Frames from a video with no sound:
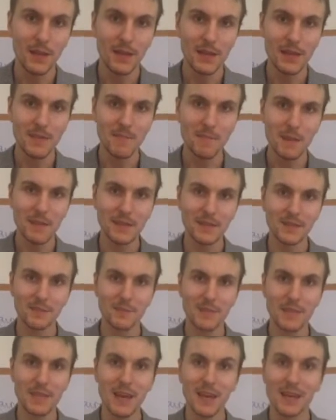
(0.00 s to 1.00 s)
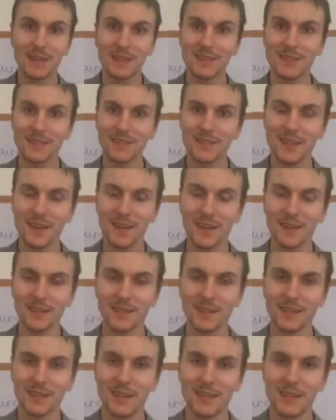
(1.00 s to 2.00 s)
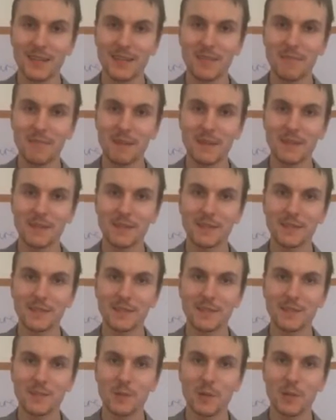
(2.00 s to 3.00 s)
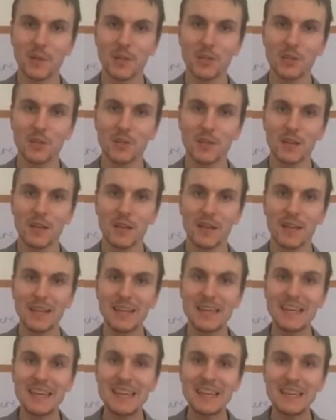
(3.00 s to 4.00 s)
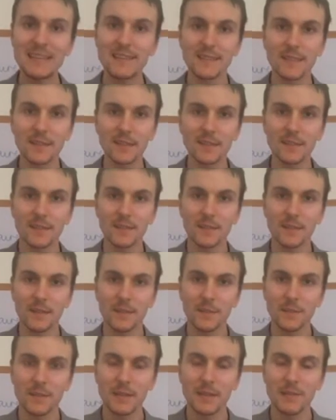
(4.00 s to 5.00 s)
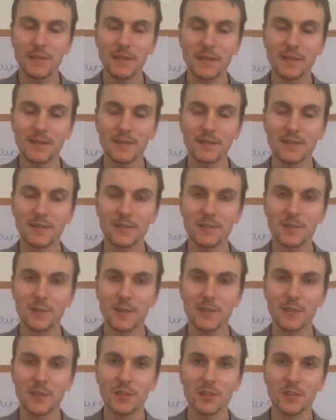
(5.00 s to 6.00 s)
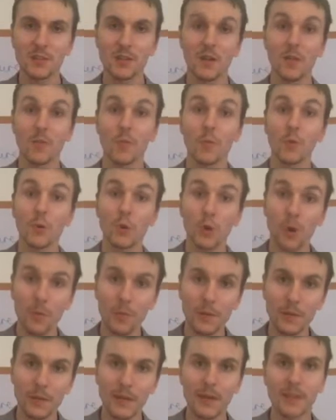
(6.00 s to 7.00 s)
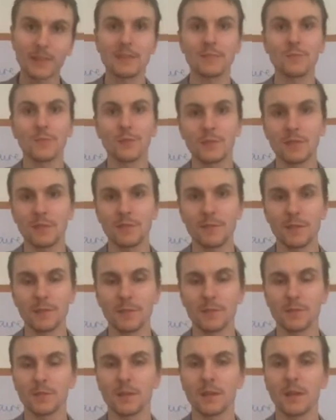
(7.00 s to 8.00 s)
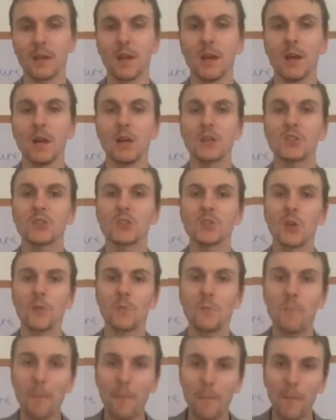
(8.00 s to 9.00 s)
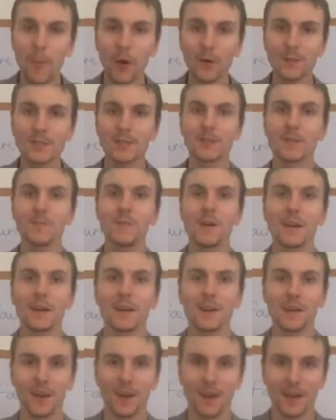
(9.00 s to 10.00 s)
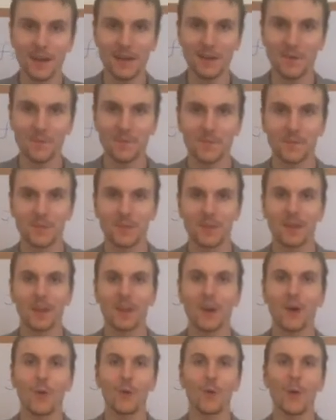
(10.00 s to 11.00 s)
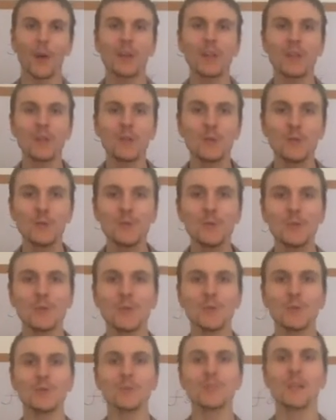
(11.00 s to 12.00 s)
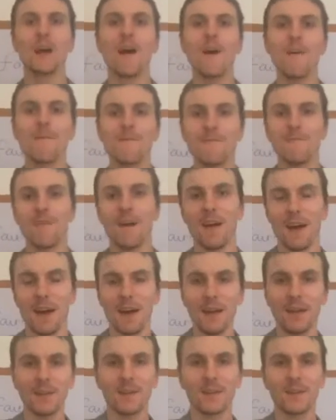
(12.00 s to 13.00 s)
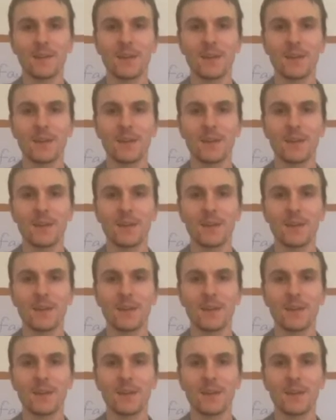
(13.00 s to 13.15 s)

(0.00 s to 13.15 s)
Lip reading: he makes me sad, he makes the situation easier, he makes the situation more complicated, more difficult. So bottom line, when you use faire,